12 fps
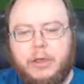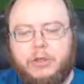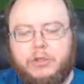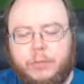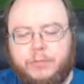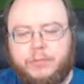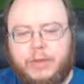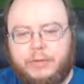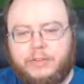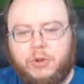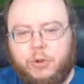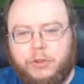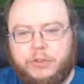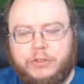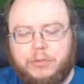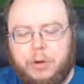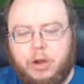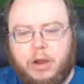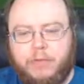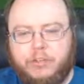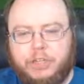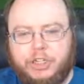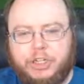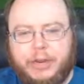So I've stolen this from our
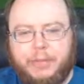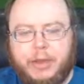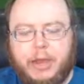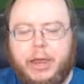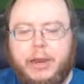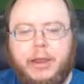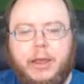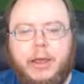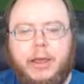conversation API,